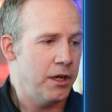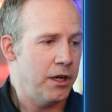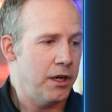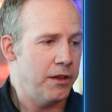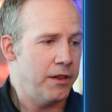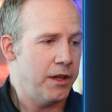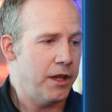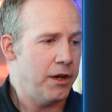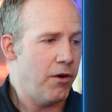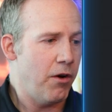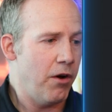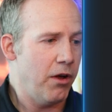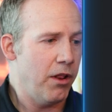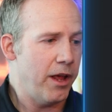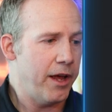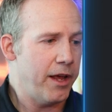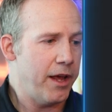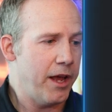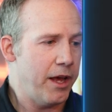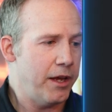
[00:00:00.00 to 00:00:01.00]
And then all
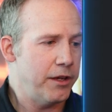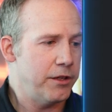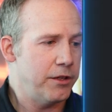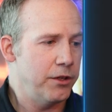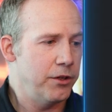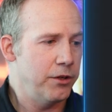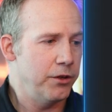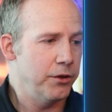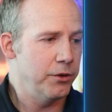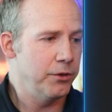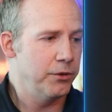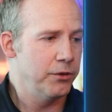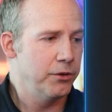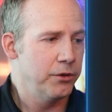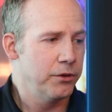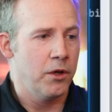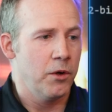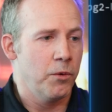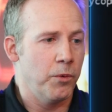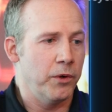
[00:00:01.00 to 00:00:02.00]
I had to do
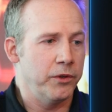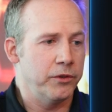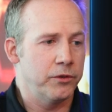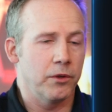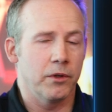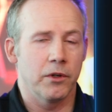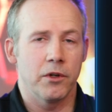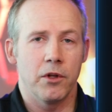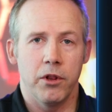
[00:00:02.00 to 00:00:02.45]
was